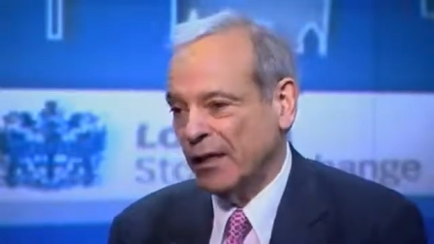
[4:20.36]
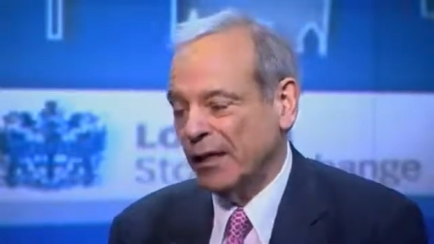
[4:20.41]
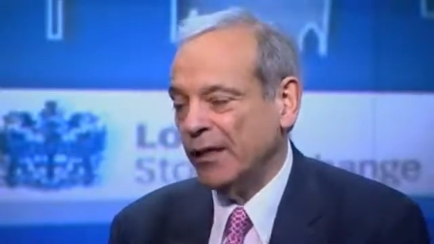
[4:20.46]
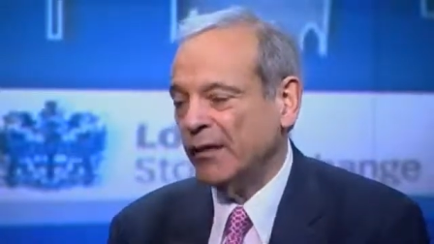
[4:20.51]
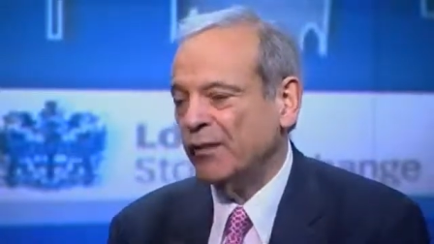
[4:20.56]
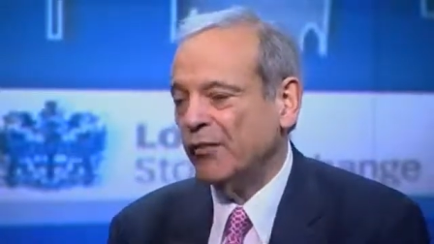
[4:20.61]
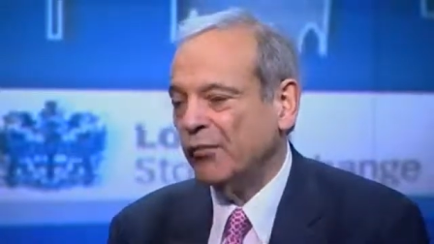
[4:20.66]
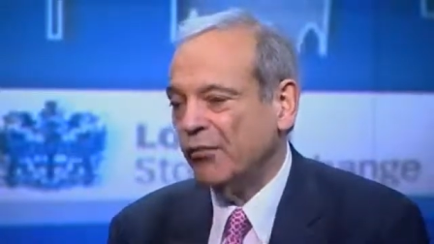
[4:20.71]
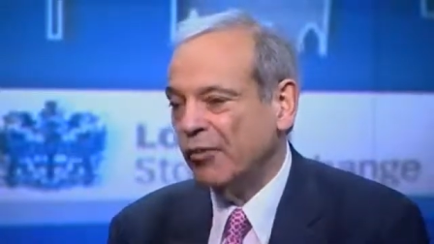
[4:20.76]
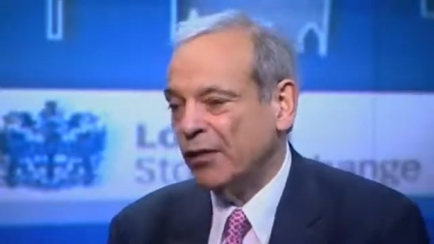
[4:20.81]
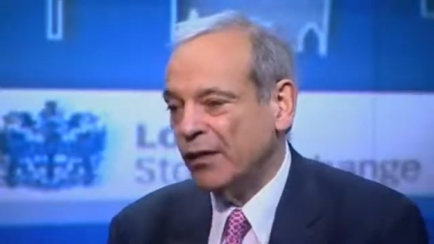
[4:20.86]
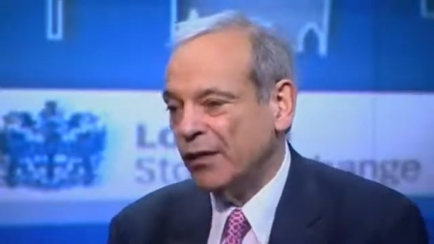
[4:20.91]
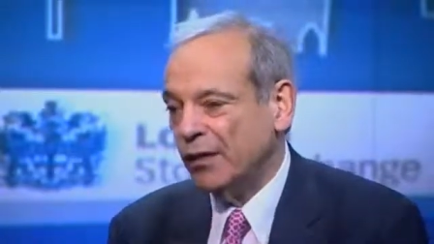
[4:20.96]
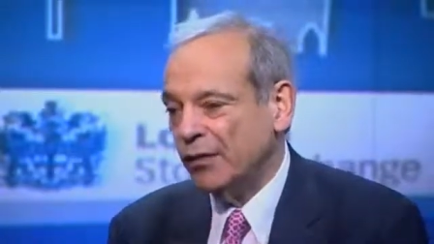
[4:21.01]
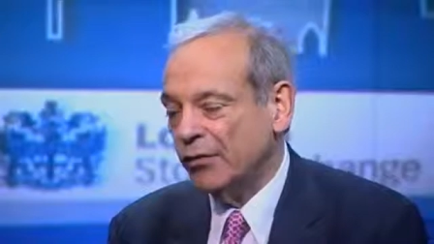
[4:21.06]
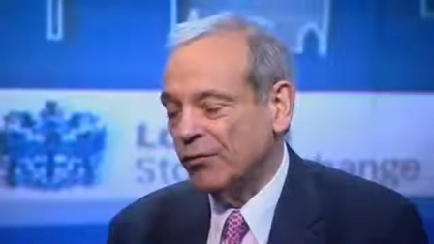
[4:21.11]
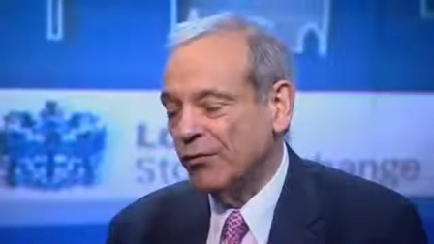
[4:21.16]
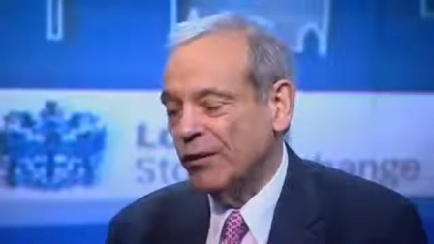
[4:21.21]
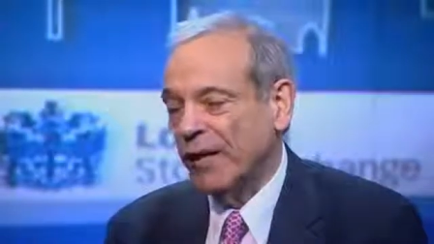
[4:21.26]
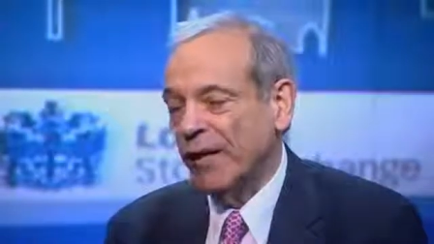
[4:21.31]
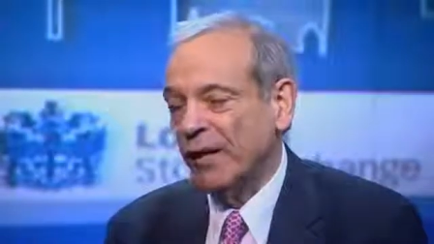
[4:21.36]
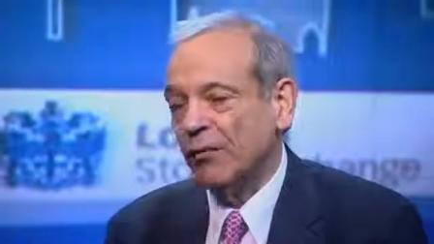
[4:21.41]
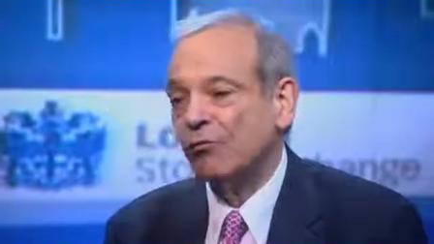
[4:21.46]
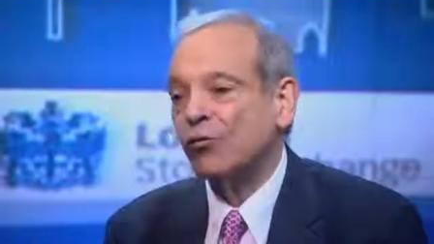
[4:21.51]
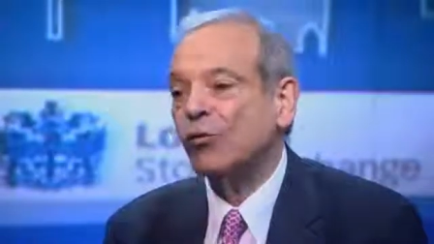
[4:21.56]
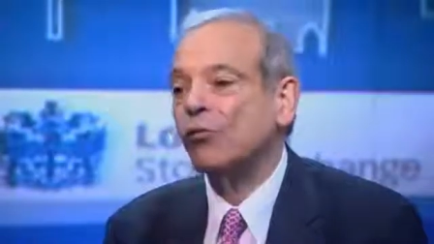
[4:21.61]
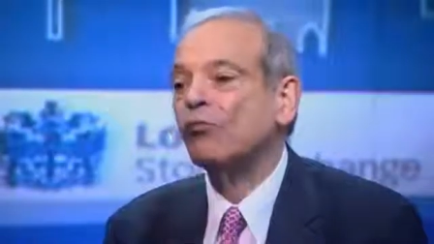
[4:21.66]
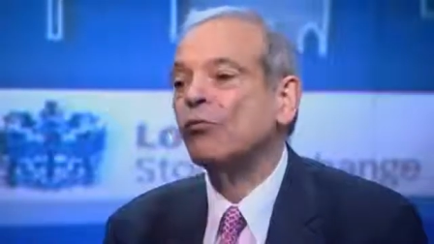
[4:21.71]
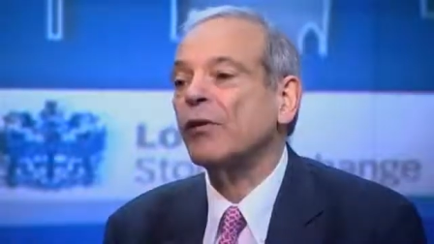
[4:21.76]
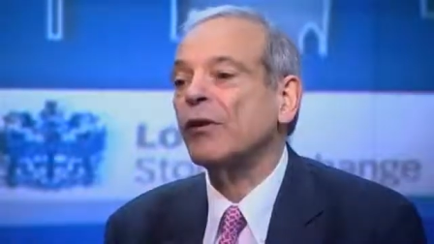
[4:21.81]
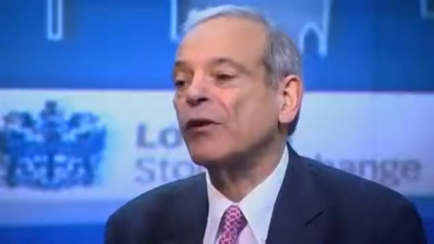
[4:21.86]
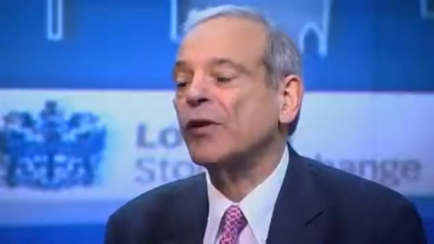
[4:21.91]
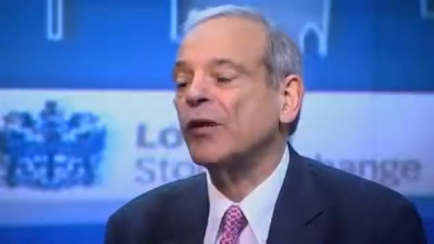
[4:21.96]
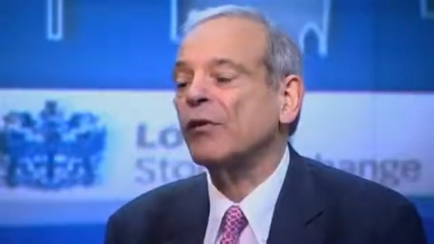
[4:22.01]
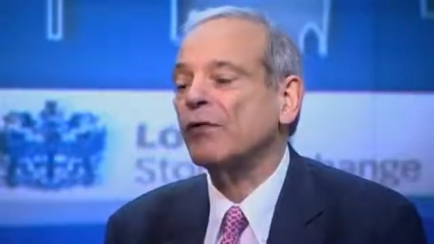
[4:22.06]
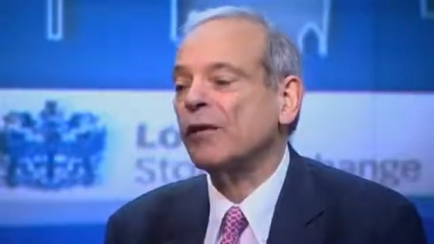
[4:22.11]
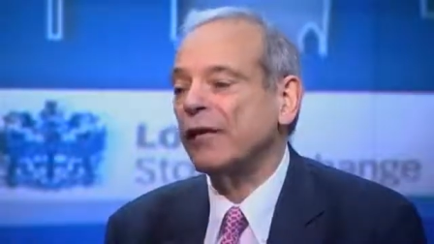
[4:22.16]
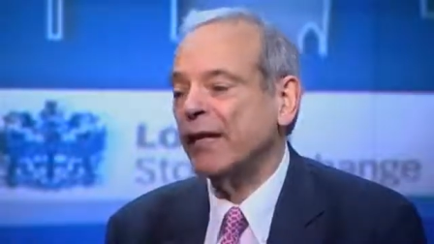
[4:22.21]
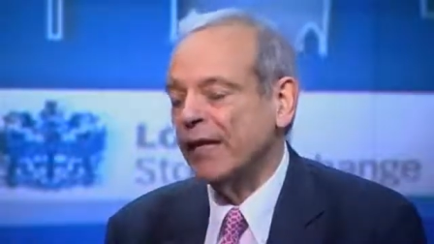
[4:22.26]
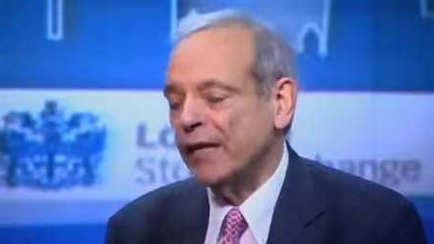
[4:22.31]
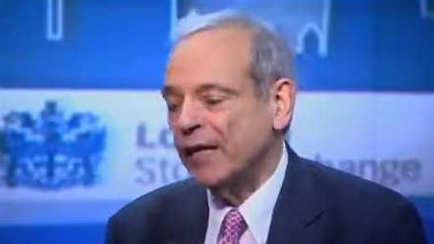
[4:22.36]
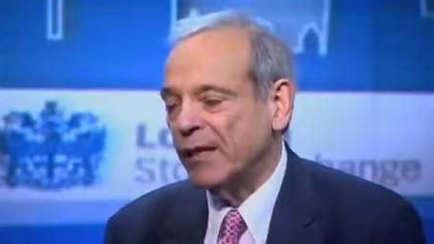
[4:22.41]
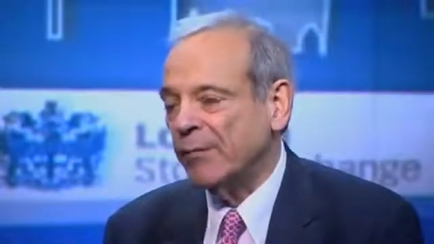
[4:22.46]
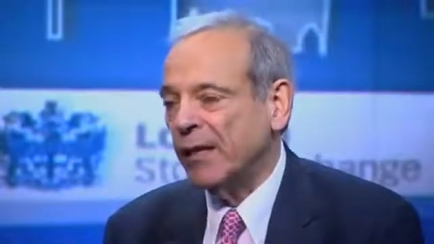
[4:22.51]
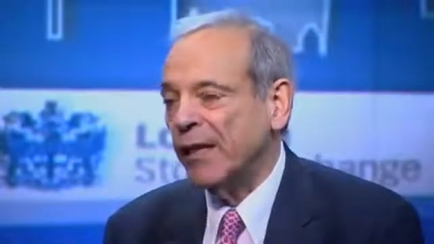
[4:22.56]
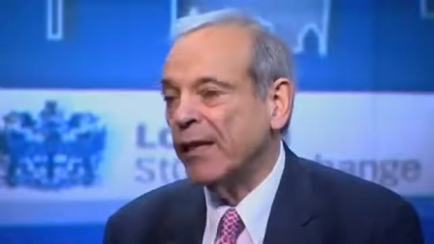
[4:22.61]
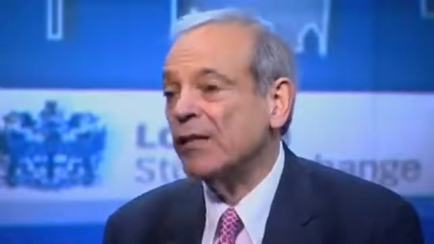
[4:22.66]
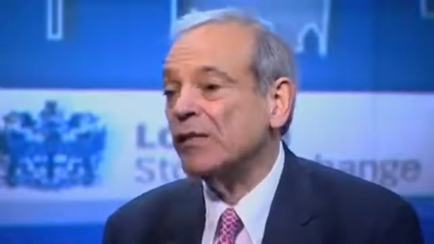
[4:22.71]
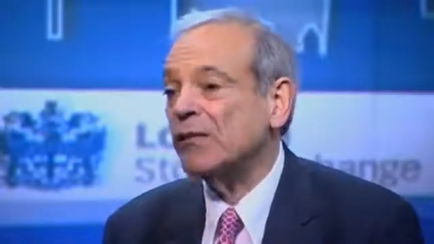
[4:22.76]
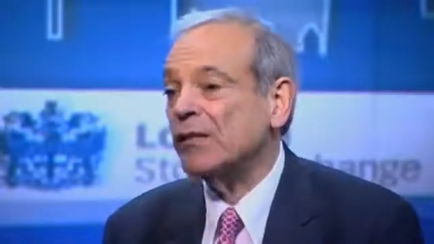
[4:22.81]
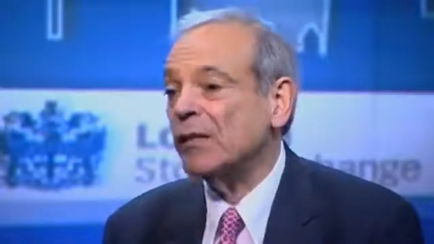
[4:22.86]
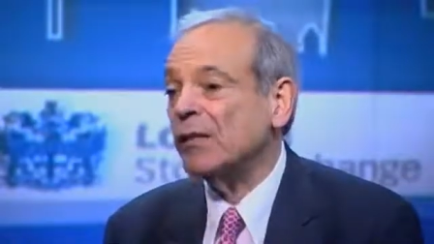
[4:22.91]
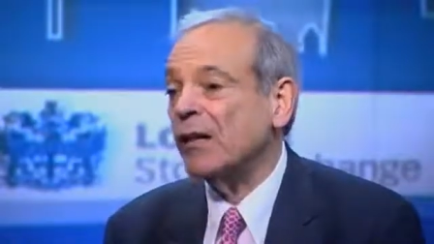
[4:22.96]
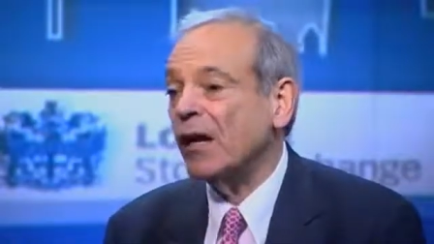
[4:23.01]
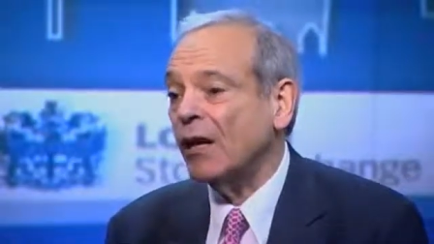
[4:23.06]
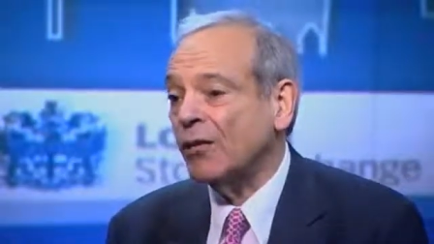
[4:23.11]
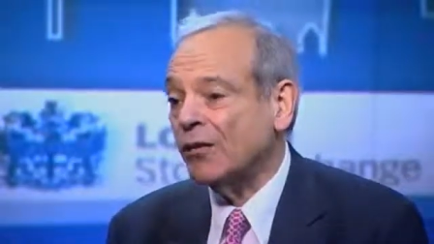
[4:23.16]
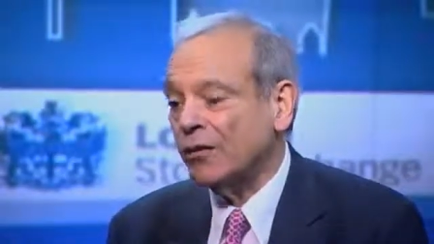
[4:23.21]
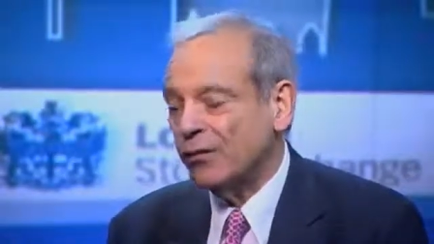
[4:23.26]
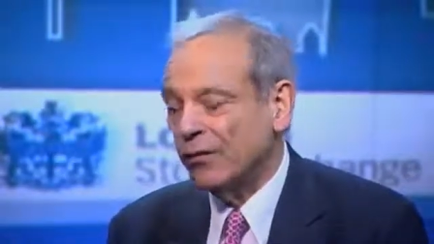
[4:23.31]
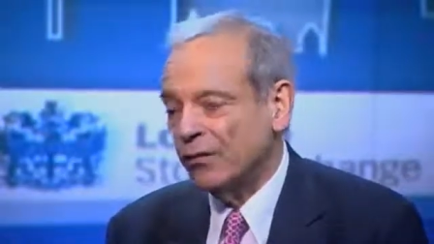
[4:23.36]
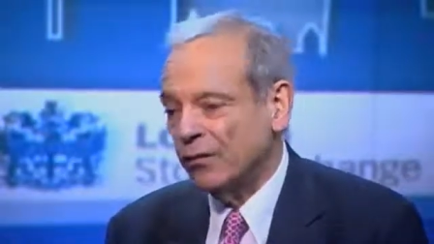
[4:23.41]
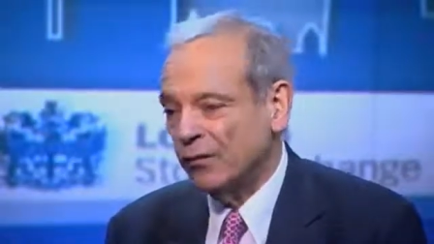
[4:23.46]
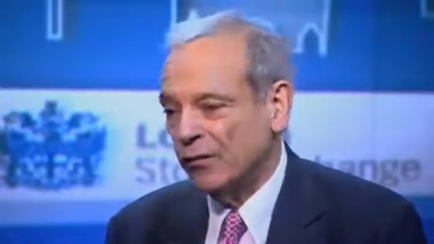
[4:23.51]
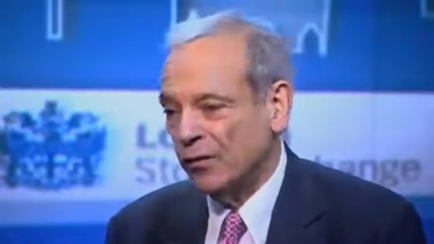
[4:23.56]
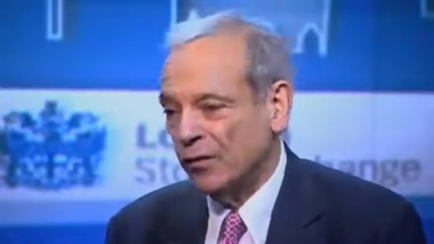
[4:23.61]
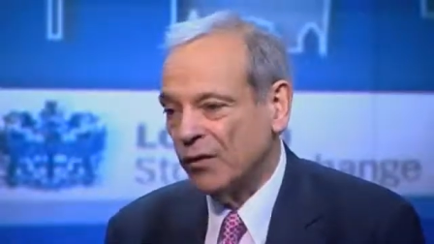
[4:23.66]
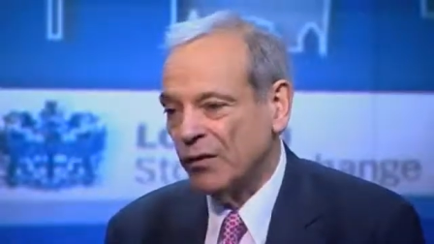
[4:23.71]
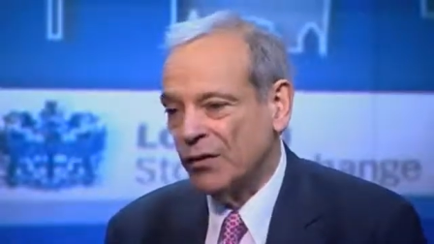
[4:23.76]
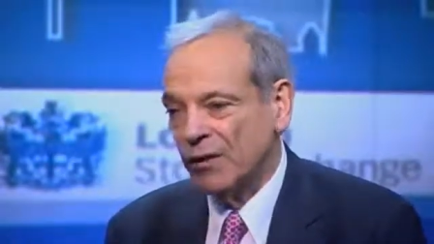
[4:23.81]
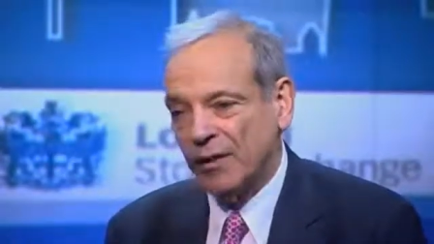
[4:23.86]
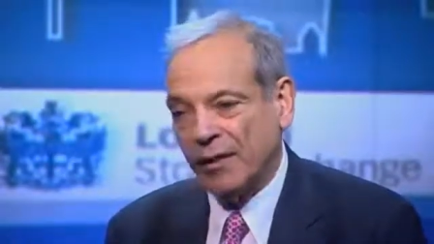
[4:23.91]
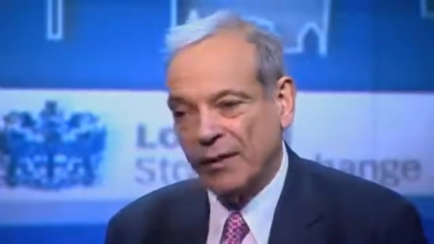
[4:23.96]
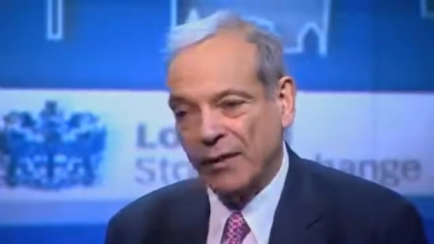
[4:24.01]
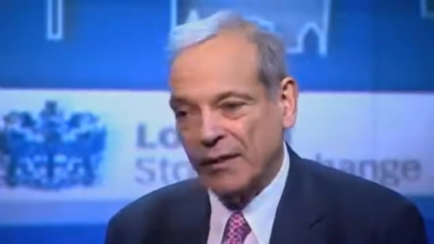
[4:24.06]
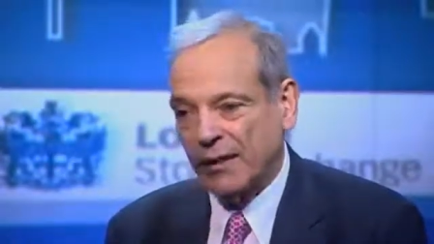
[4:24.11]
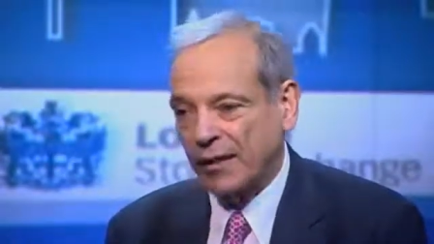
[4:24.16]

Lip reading: in order to do that. We're working with incubators at other universities,